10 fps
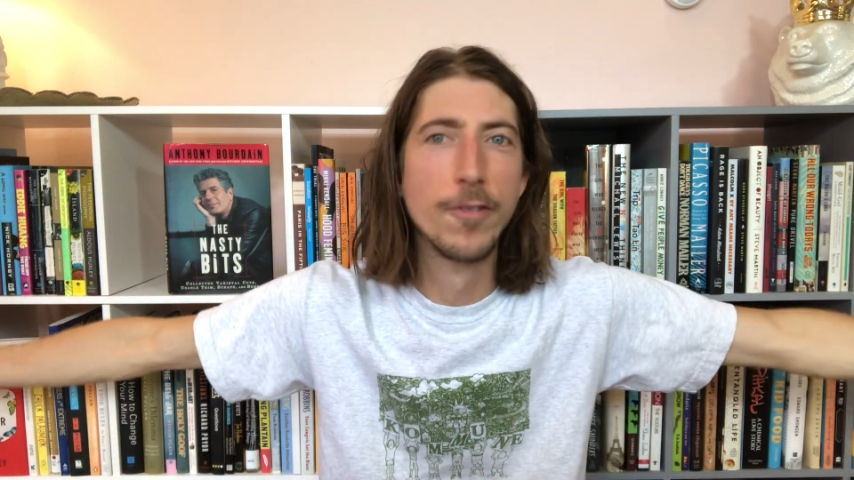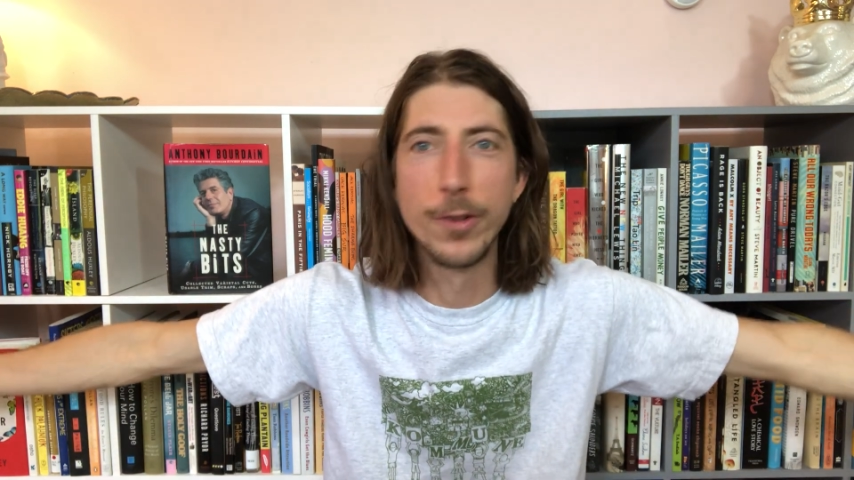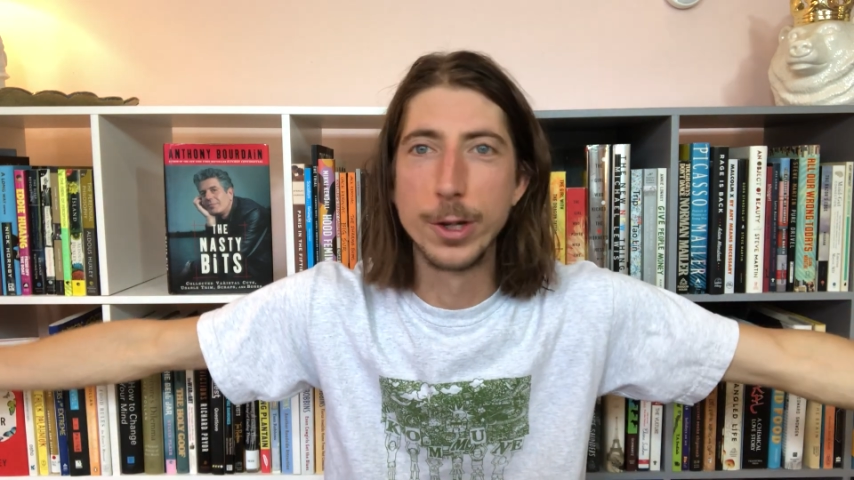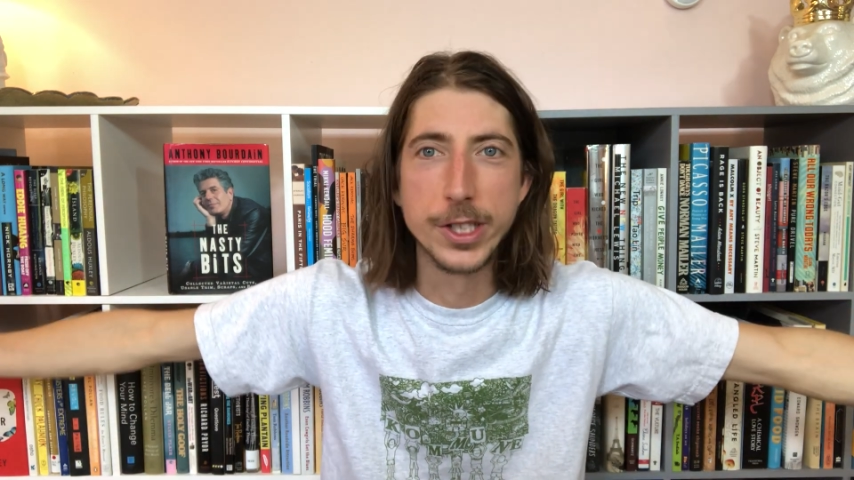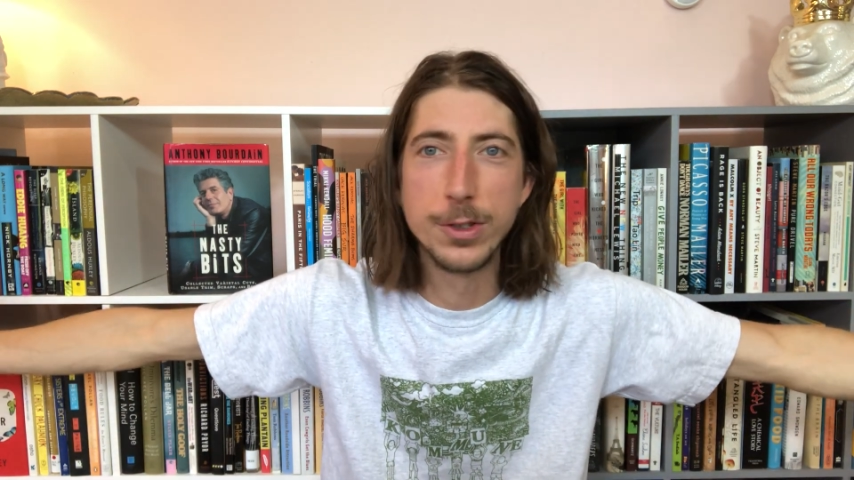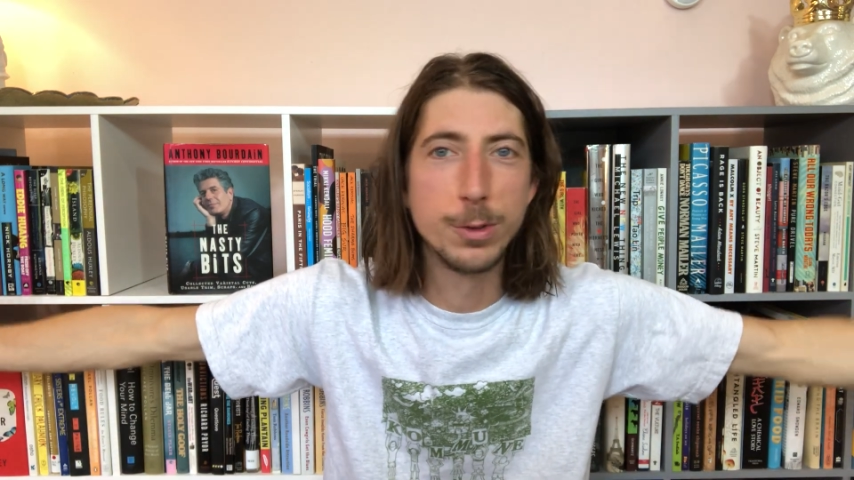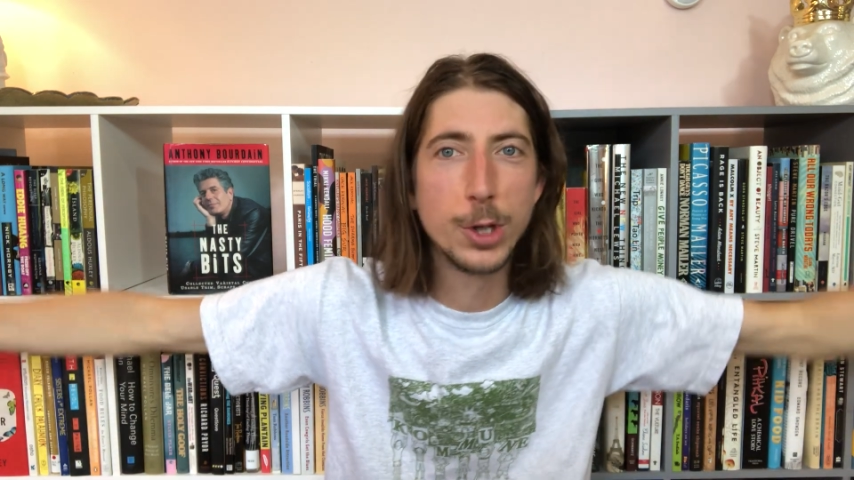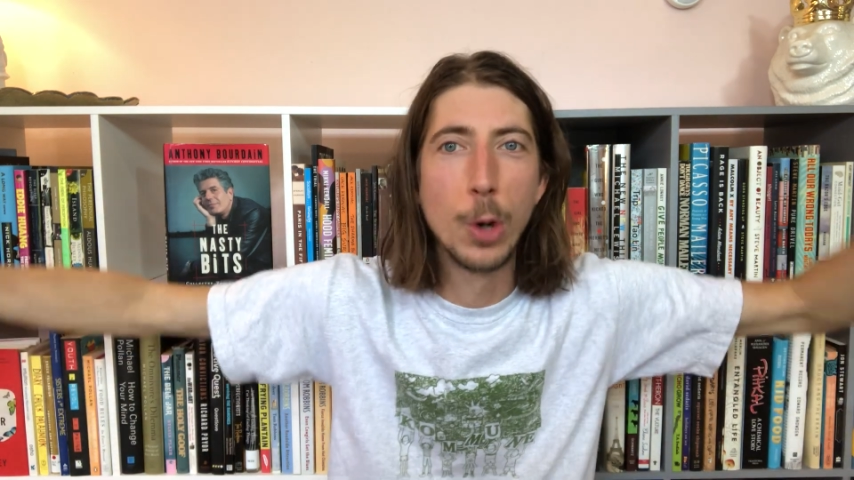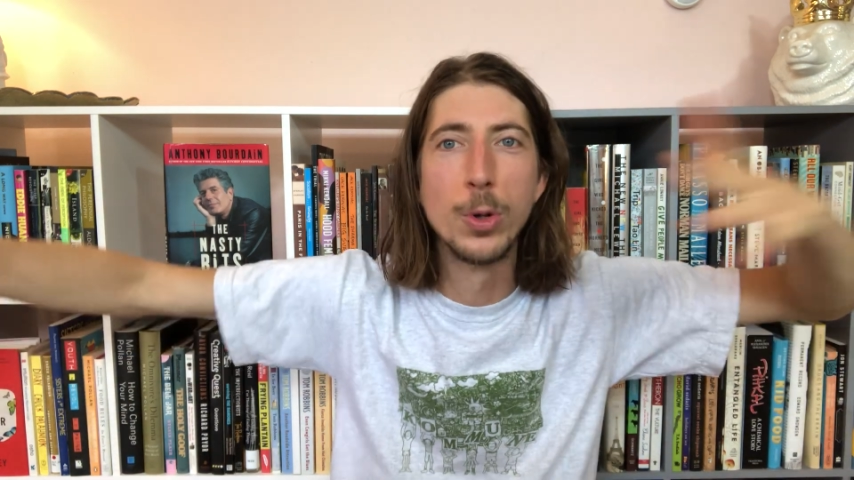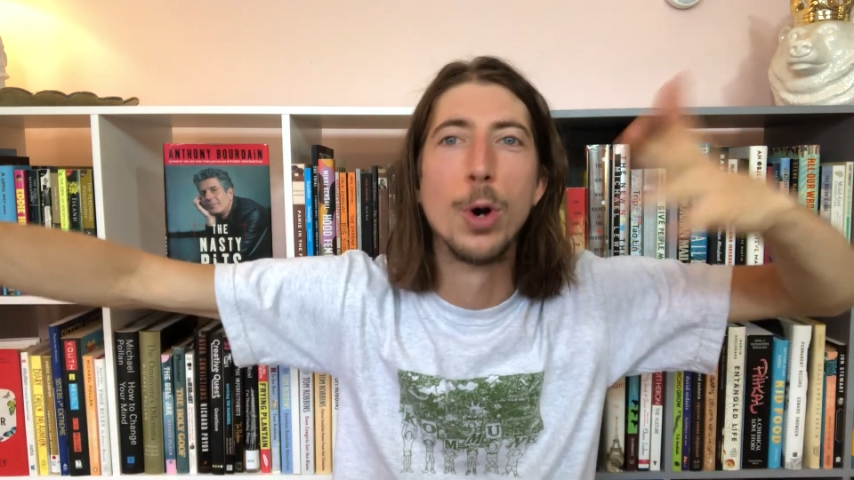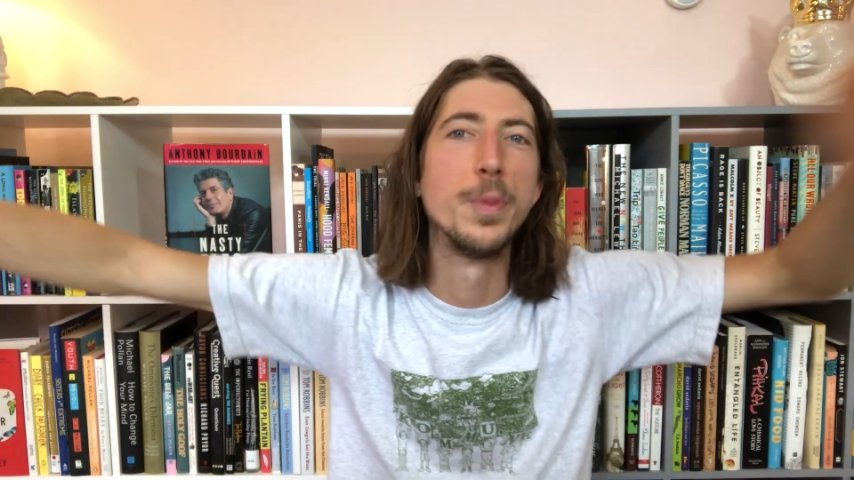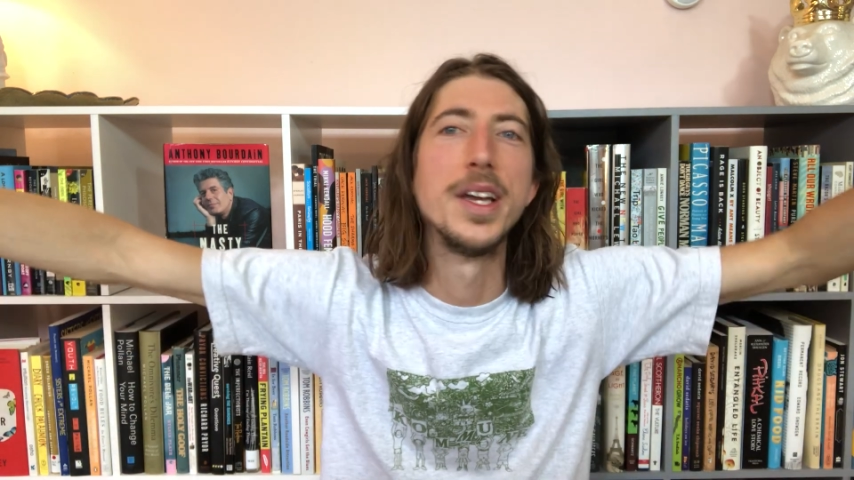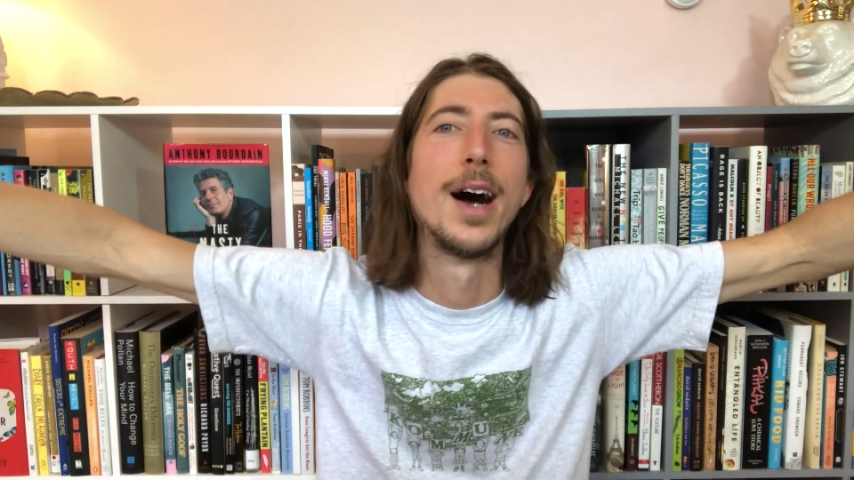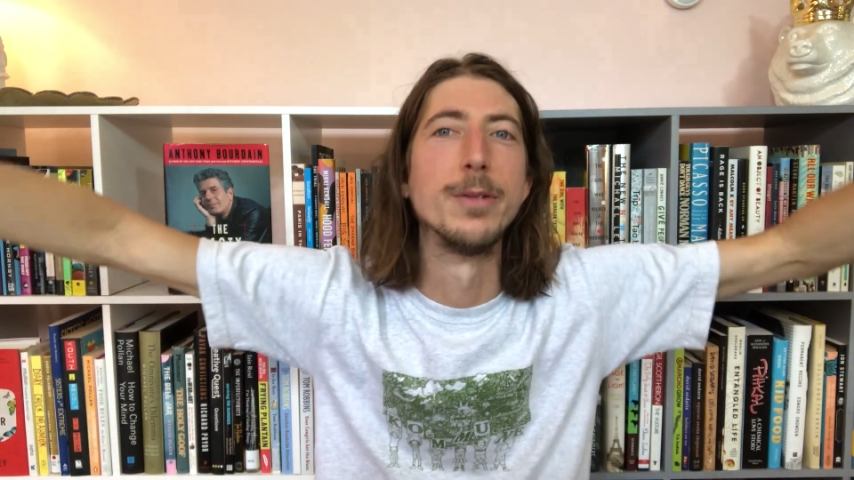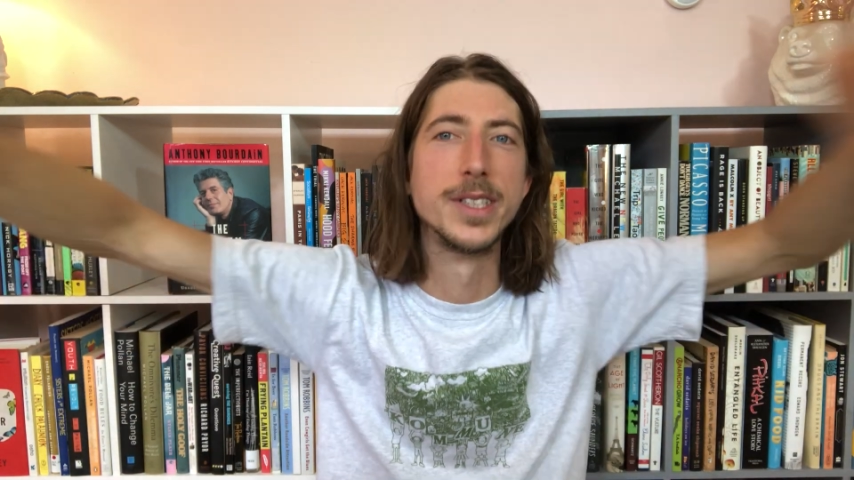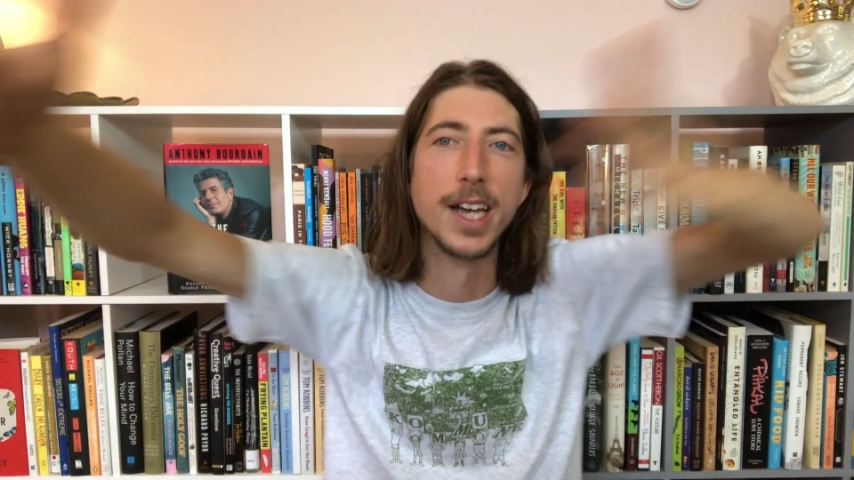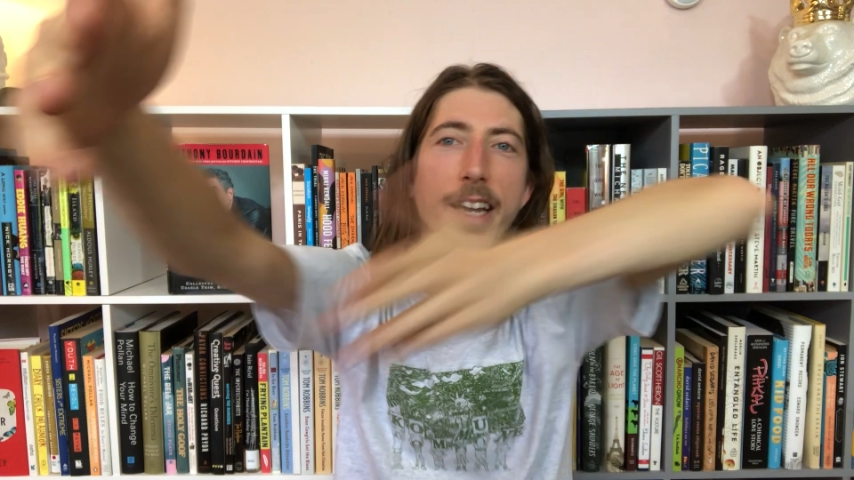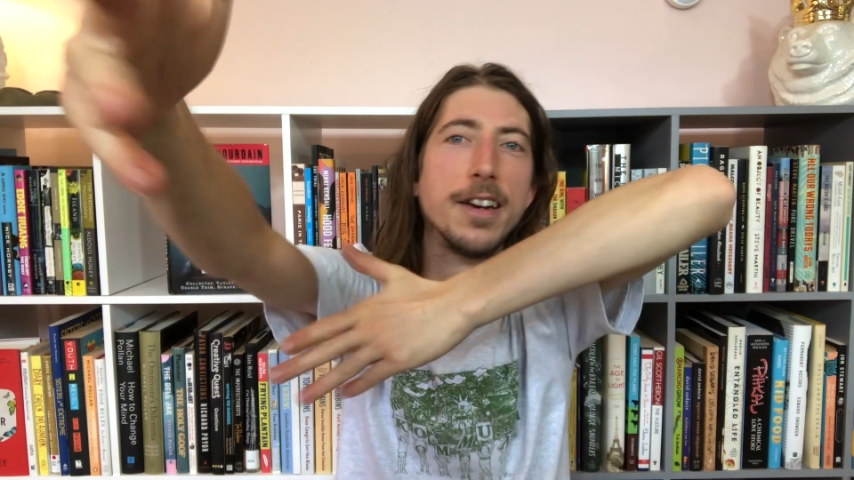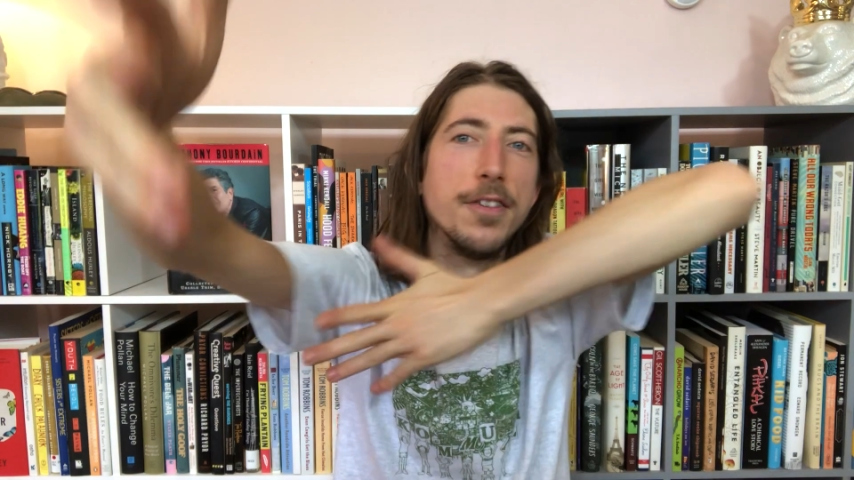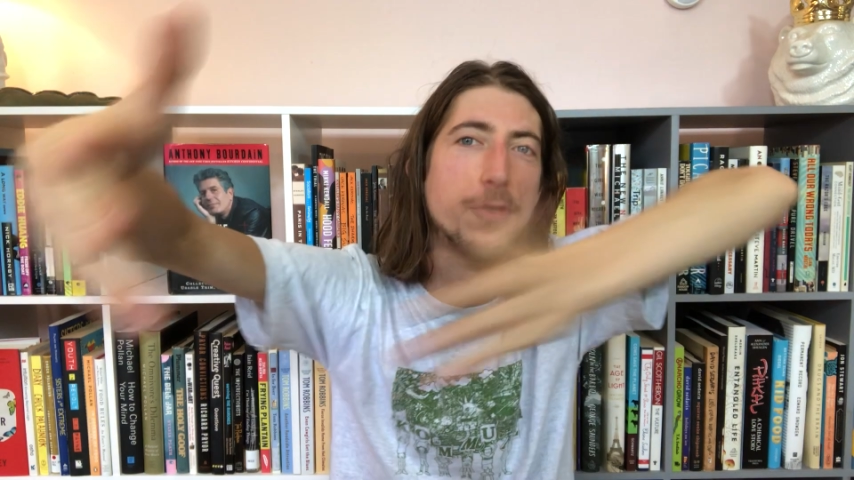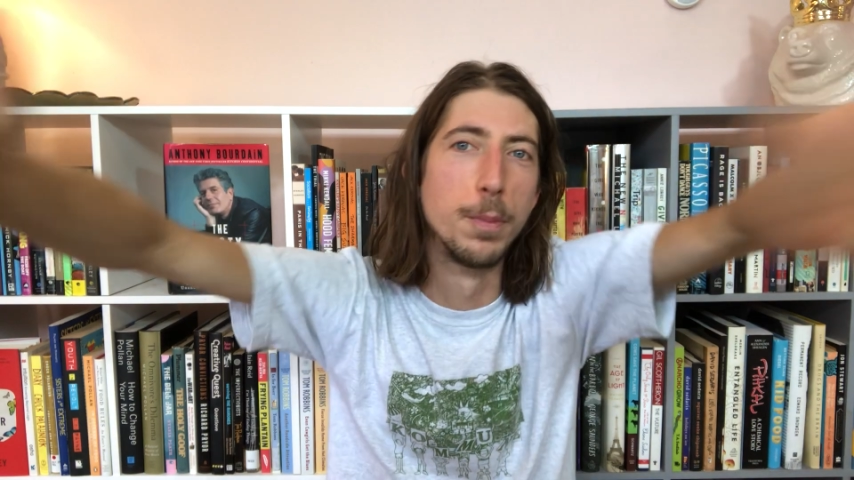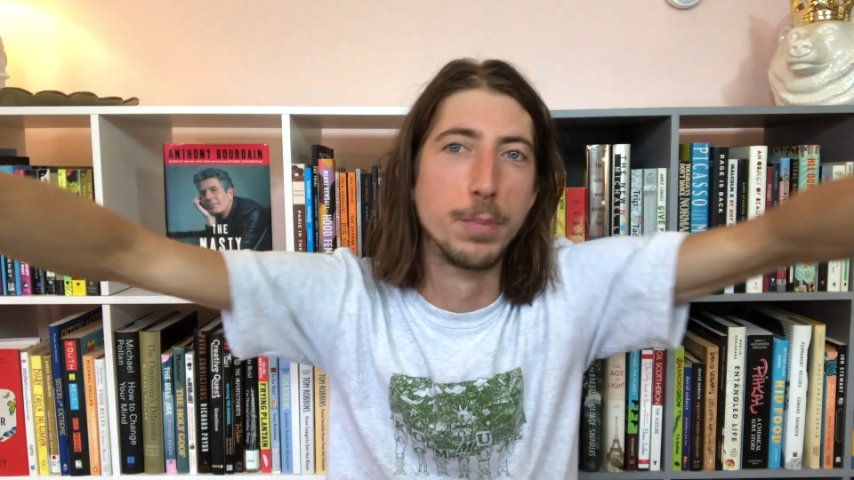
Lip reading: For those of you who don't know me outside of